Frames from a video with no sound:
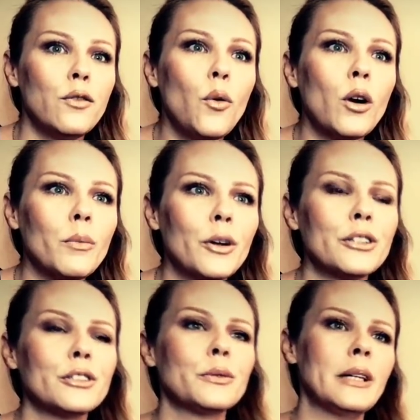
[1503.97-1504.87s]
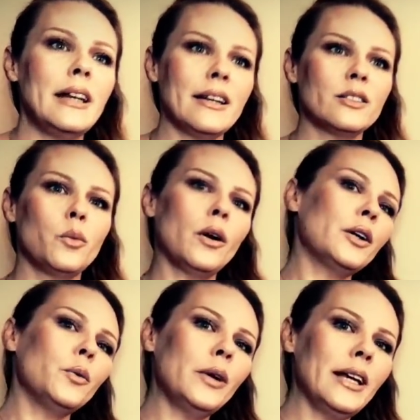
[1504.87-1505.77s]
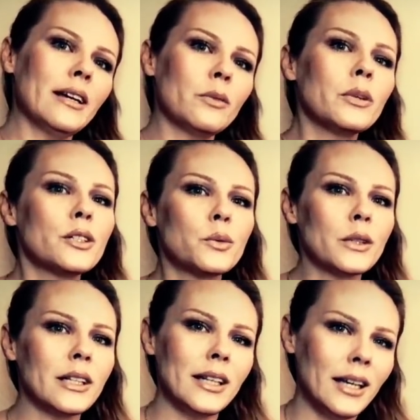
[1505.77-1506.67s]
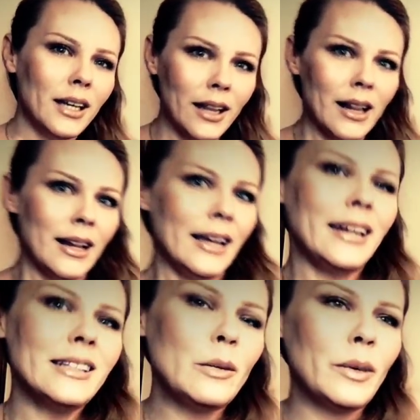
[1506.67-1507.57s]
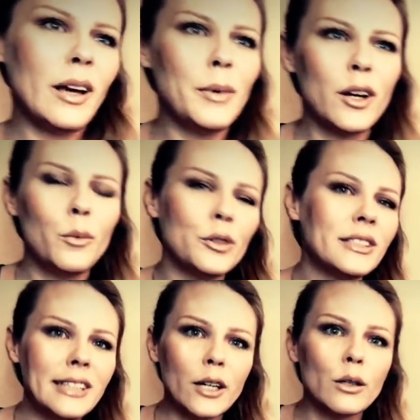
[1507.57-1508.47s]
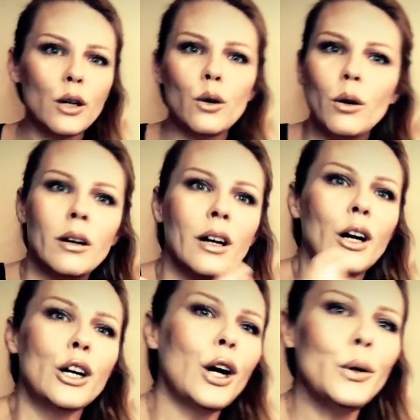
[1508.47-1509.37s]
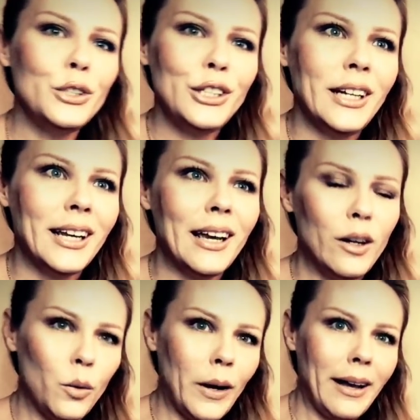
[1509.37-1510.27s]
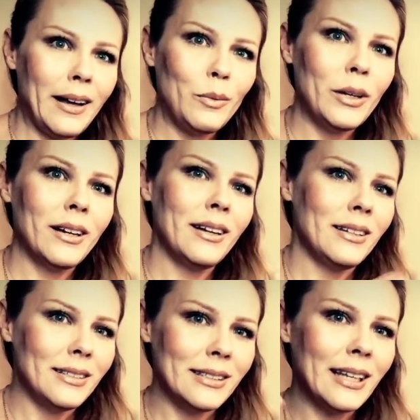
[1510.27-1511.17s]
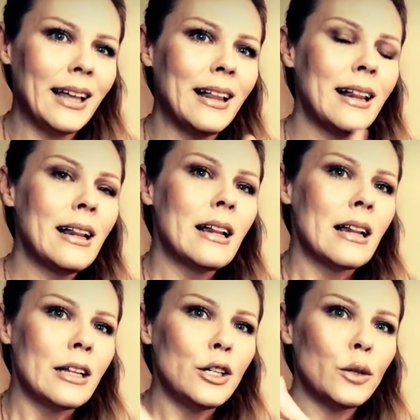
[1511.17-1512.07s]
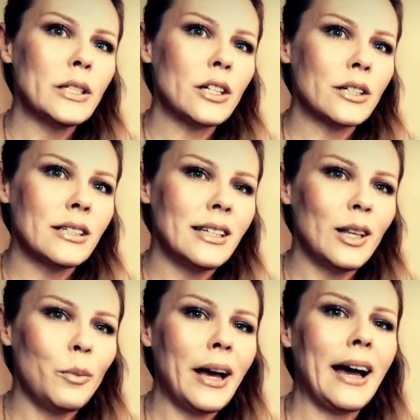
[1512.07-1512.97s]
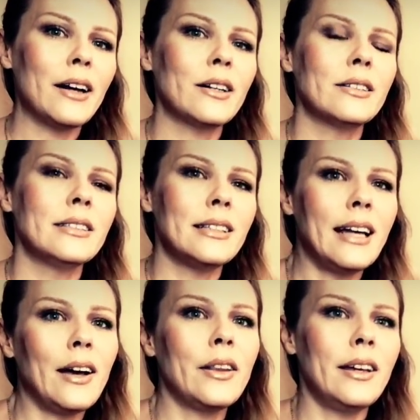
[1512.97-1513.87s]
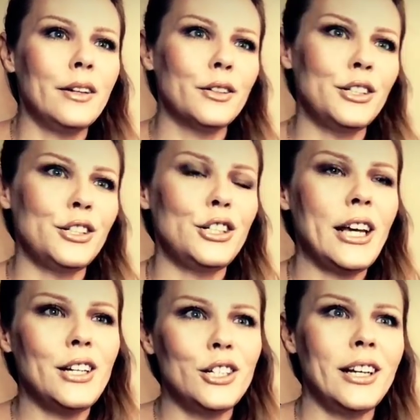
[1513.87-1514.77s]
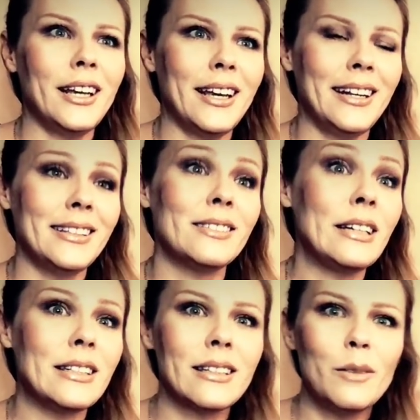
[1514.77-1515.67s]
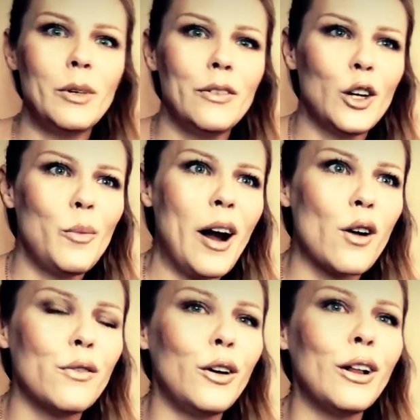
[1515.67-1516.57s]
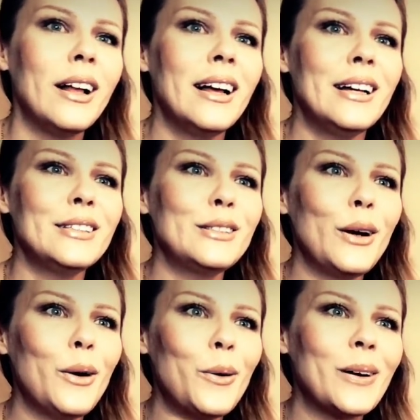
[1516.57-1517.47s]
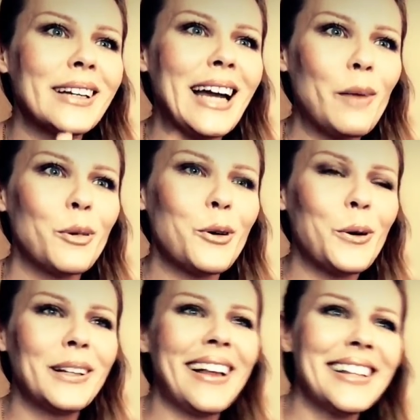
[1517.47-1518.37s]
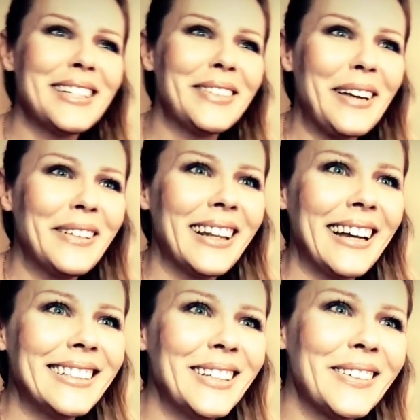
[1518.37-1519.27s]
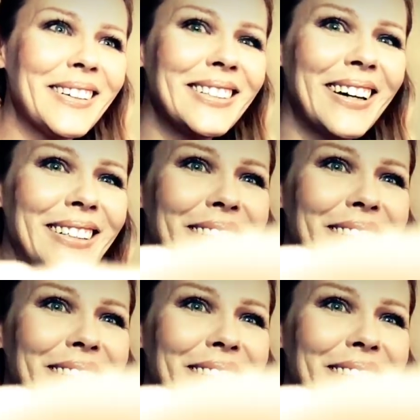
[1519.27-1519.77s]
4 personal readings, 1 a week, which really, it ends up becoming almost tarot coaching in a way, because you know, we start to see the patterns and how the energy's changing, and it can be very powerful. So Capricorn, lots of love and light to you, and I'll talk